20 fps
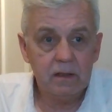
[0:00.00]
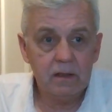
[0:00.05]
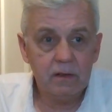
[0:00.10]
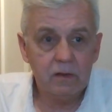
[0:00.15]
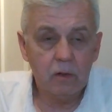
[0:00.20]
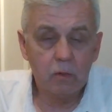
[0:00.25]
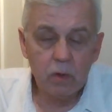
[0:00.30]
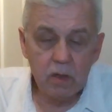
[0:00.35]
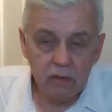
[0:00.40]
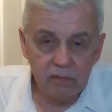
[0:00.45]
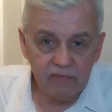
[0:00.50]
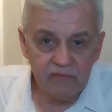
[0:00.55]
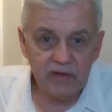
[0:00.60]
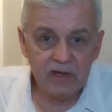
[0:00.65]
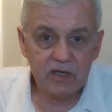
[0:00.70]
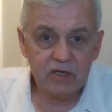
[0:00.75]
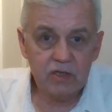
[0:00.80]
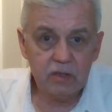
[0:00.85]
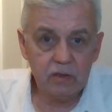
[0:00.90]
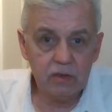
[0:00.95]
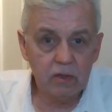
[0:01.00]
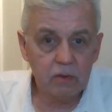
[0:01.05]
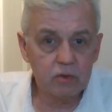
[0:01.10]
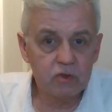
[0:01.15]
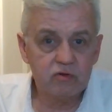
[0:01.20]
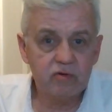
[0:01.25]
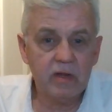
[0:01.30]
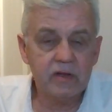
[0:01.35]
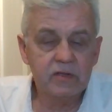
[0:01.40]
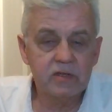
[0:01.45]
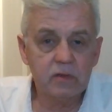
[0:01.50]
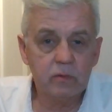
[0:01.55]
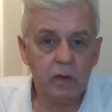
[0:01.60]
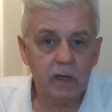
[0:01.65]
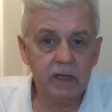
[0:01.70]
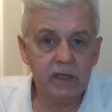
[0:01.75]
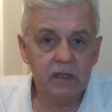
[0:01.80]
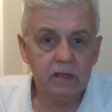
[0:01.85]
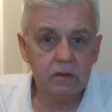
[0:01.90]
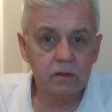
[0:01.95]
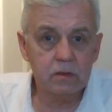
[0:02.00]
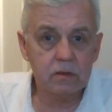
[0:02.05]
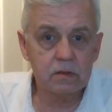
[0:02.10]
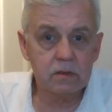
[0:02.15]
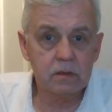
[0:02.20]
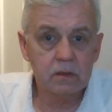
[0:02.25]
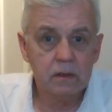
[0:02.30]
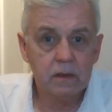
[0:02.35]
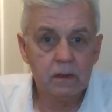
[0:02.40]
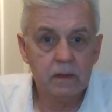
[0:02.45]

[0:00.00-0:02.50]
No conviction, no strength to what he does.